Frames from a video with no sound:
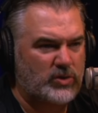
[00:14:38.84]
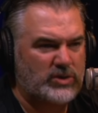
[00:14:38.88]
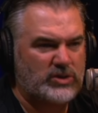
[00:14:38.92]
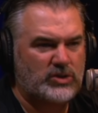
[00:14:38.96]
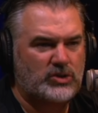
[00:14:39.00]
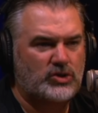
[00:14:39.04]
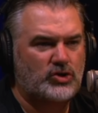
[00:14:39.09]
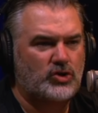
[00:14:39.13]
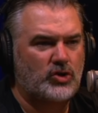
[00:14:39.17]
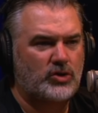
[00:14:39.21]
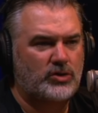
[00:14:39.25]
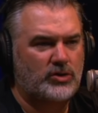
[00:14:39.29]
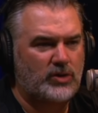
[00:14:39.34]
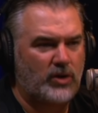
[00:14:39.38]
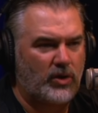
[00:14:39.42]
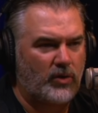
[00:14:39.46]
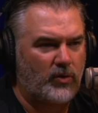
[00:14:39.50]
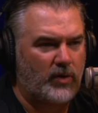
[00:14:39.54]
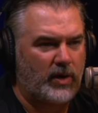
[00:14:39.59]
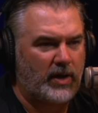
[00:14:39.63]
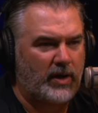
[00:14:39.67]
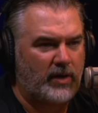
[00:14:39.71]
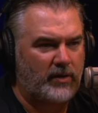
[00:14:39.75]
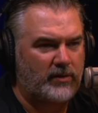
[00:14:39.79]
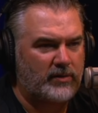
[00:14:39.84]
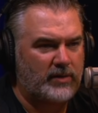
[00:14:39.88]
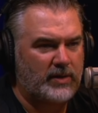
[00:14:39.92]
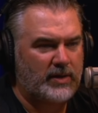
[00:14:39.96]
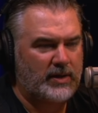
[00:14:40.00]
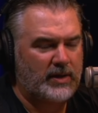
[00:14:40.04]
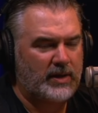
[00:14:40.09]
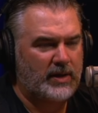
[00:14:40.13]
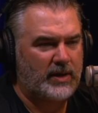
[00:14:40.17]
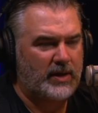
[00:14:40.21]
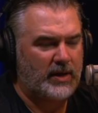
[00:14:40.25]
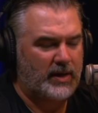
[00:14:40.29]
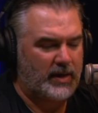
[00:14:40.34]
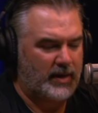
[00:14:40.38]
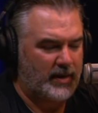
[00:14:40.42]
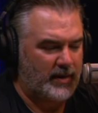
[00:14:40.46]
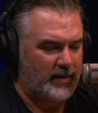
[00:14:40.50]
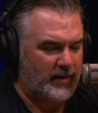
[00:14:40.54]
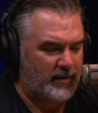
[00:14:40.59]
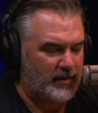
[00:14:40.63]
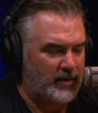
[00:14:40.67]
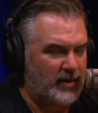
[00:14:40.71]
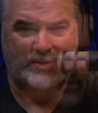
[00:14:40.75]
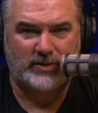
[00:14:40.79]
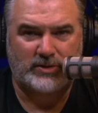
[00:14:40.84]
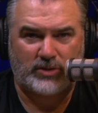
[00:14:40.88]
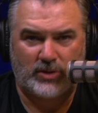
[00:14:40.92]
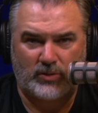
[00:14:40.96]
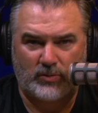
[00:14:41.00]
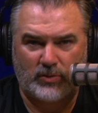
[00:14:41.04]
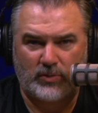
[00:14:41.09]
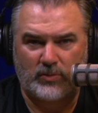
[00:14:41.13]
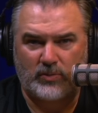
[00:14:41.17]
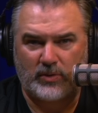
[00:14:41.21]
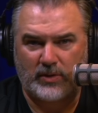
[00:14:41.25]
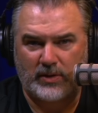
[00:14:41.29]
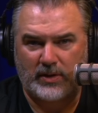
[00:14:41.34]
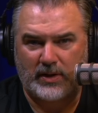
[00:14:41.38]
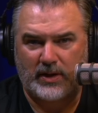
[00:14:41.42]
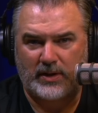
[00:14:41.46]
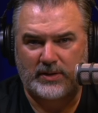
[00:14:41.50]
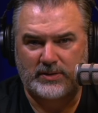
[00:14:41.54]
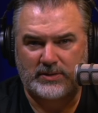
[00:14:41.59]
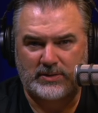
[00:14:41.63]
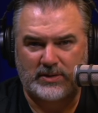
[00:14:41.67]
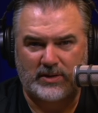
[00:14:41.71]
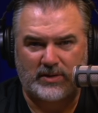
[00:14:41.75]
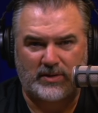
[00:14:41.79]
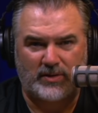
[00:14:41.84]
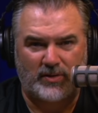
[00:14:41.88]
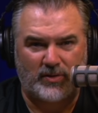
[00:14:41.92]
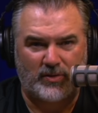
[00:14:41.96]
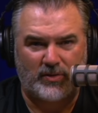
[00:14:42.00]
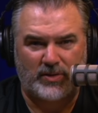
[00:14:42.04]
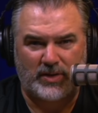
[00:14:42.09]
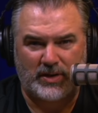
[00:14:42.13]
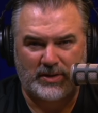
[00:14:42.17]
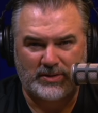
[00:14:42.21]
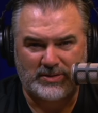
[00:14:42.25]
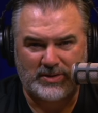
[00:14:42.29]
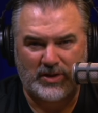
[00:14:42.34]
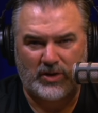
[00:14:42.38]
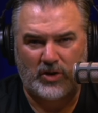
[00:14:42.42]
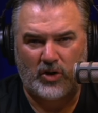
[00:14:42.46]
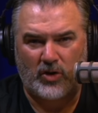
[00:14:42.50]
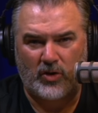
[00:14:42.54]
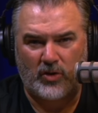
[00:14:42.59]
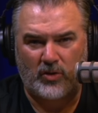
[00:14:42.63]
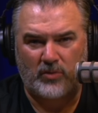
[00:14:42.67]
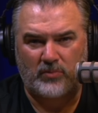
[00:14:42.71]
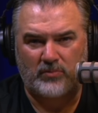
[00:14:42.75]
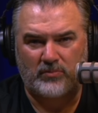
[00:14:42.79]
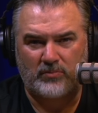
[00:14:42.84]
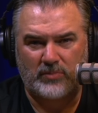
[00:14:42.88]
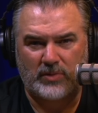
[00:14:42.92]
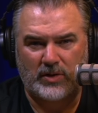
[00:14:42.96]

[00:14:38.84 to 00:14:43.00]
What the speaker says: just shouldn't go out. Until we realize that there are things at home.